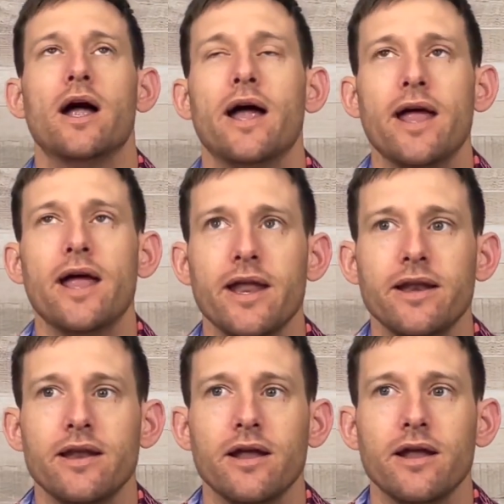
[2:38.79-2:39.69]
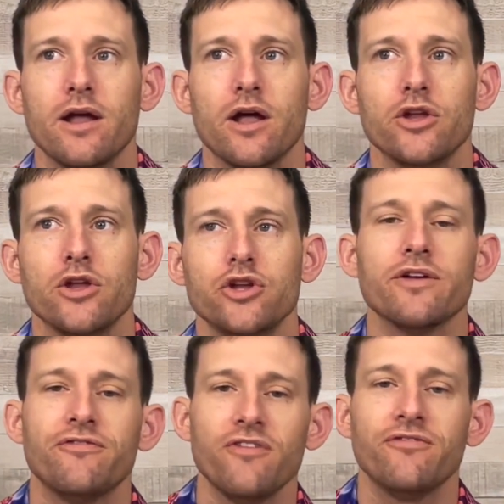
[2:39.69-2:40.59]
And you're
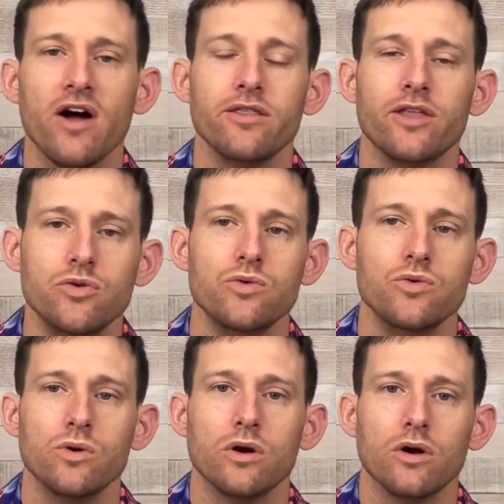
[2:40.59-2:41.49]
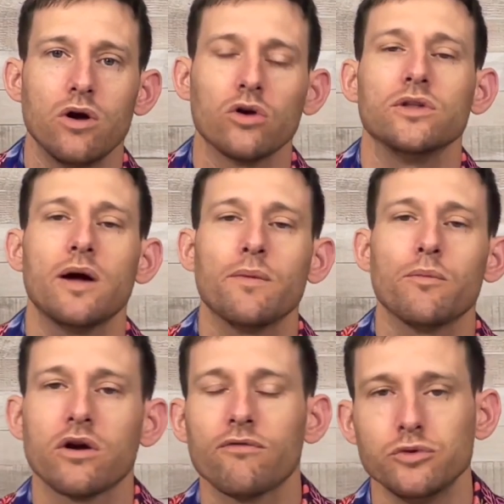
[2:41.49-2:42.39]
going to find that you are a lot more
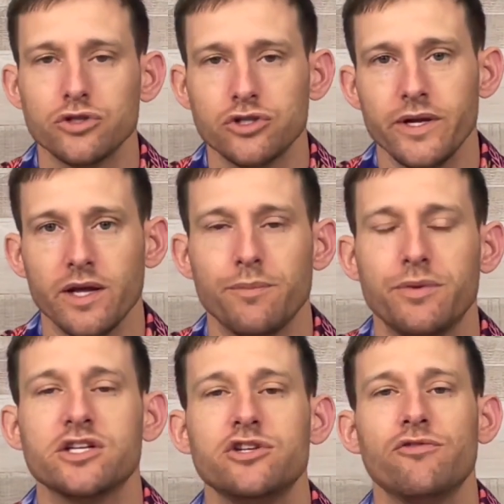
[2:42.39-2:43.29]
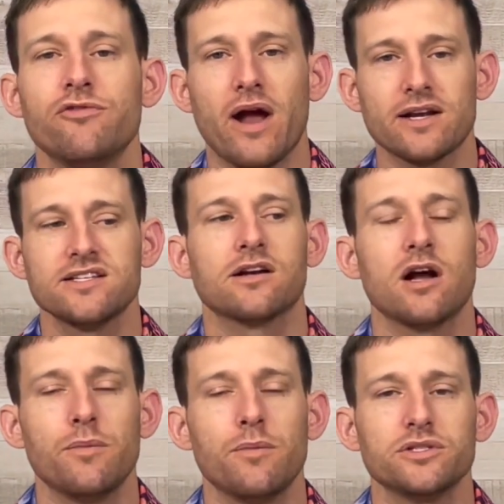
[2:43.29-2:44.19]
comfortable doing it because you've practiced it a
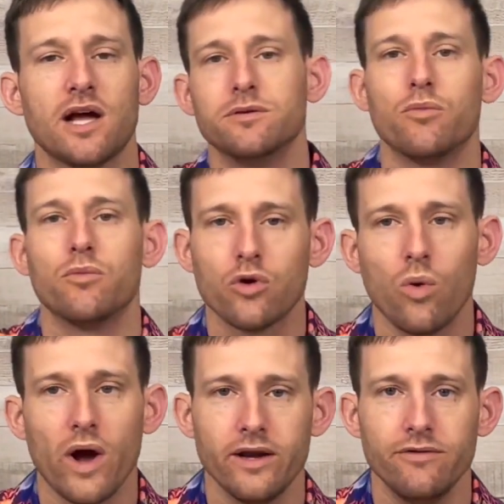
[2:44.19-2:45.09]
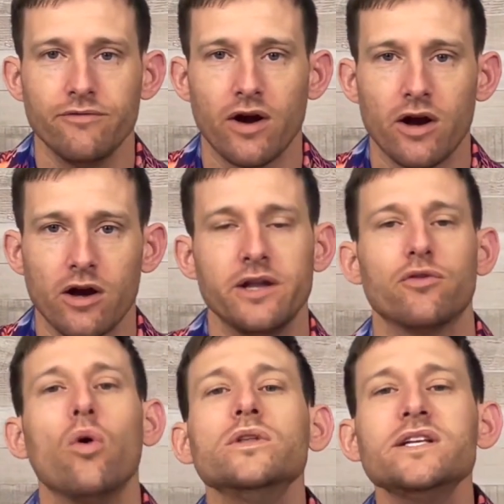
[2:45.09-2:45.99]
couple times in a more quiet environment. If
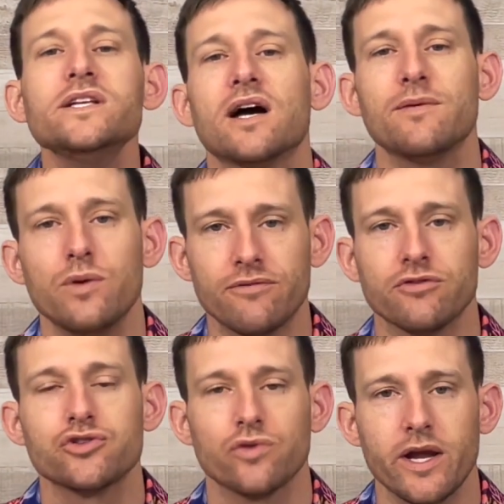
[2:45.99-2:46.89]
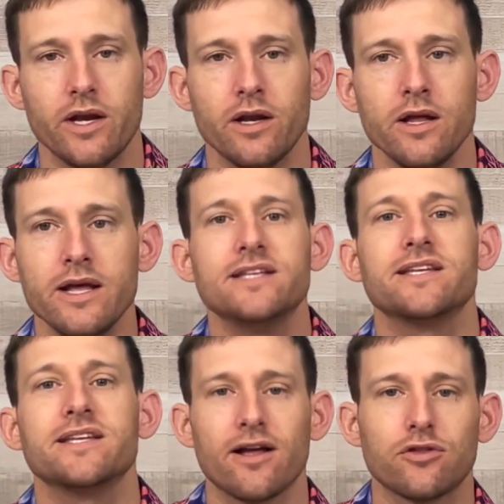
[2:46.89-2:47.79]
the only time you ever train
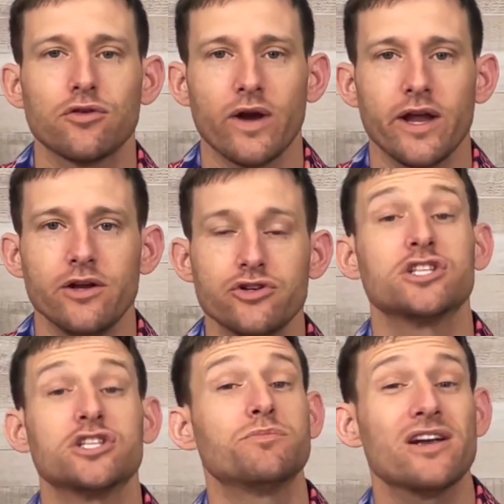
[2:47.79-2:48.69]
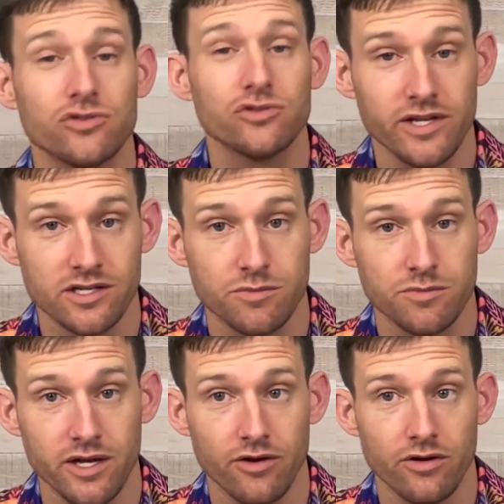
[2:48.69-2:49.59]
is at the range, especially as a
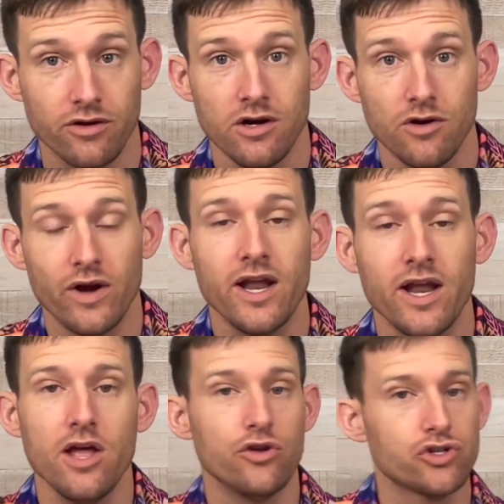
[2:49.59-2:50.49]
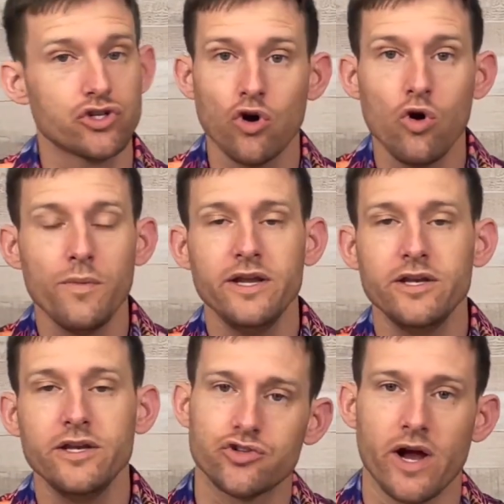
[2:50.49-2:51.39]
beginner, right? There's so many
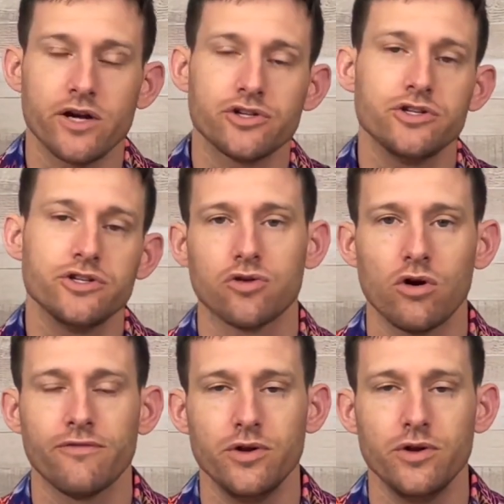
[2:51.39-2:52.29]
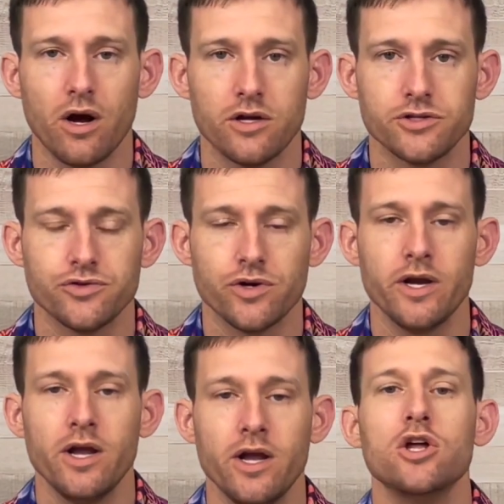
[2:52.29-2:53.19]
distractions, it's hard for you to
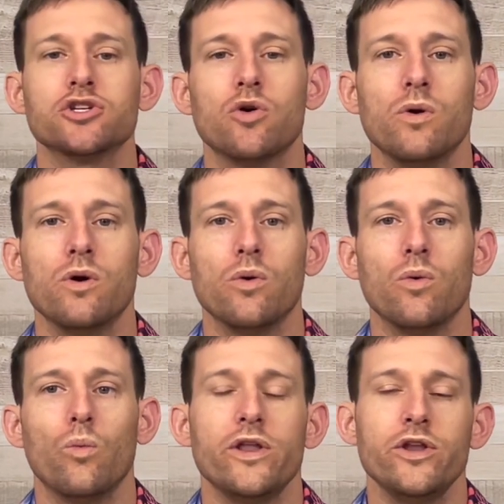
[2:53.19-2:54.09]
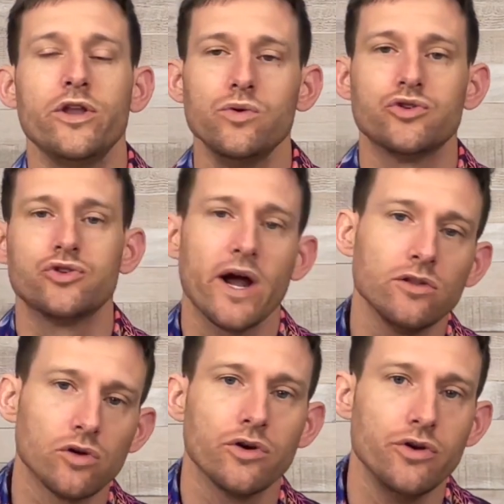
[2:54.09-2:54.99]
concentrate. So when you try to
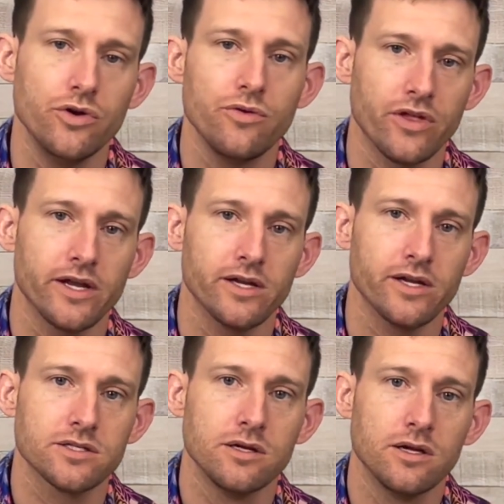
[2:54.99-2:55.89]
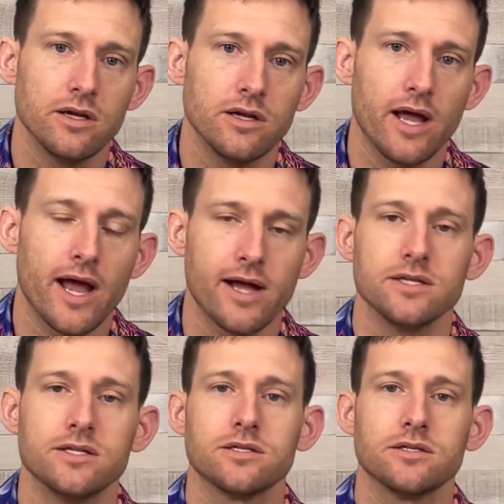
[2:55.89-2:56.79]
learn new things,
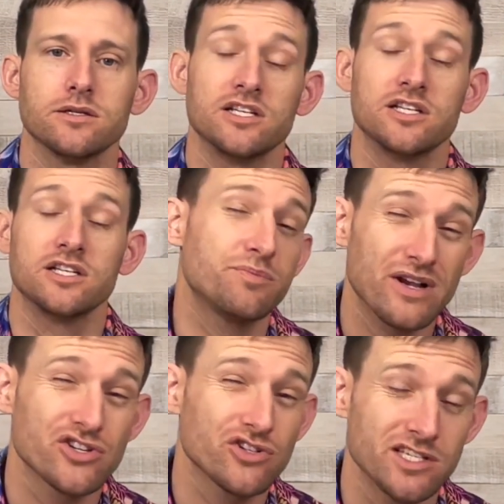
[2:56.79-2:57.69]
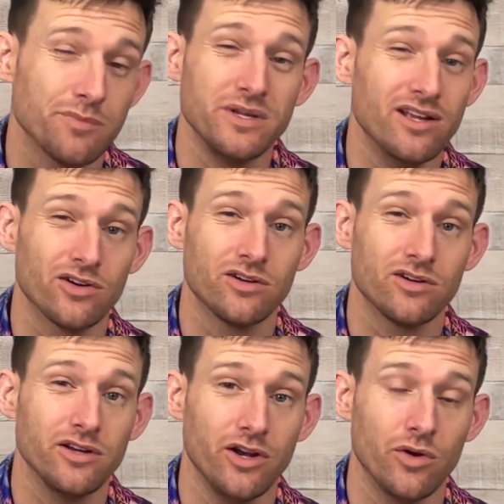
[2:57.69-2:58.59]
especially as a beginner,
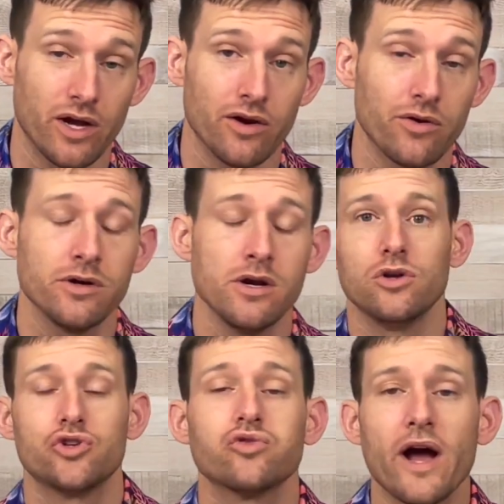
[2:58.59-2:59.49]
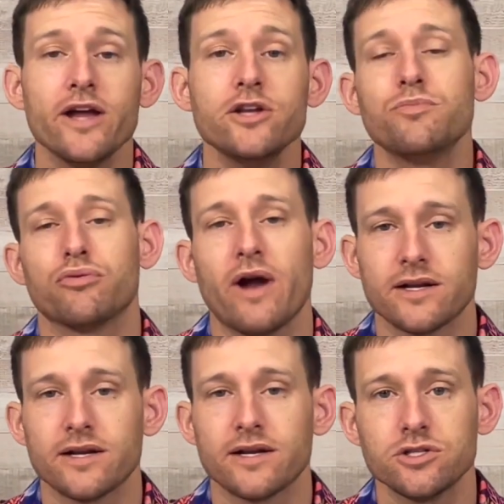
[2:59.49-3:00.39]
gun owner, try to
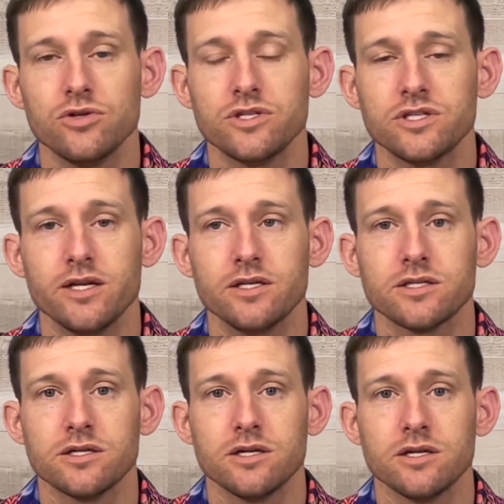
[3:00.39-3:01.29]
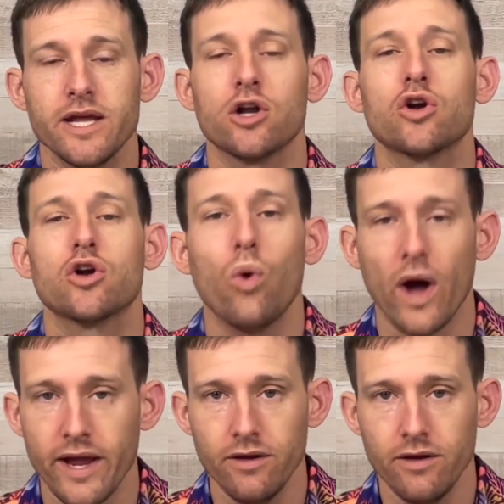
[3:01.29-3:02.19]
practice those things in a
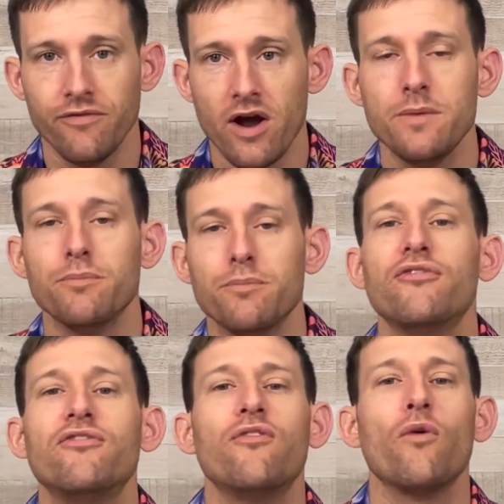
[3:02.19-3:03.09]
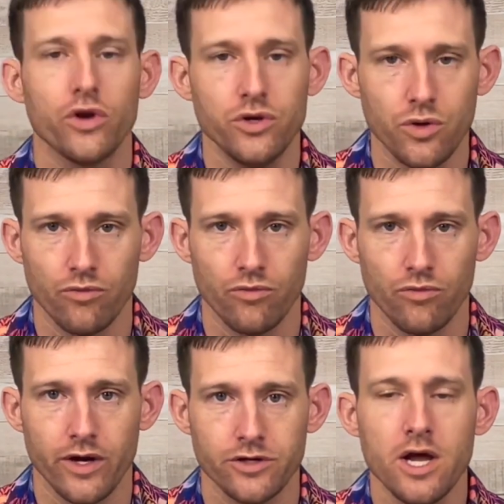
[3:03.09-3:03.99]
quiet environment before you go to the
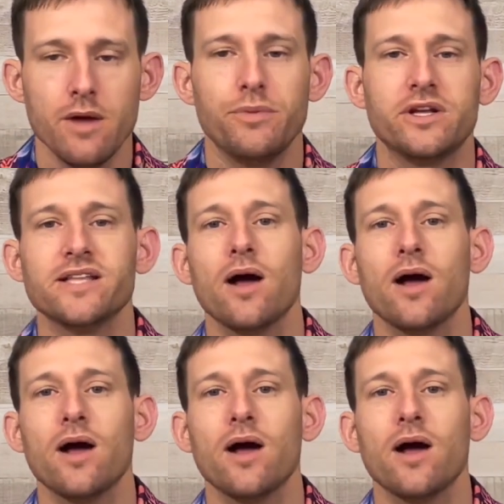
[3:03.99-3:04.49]
range, because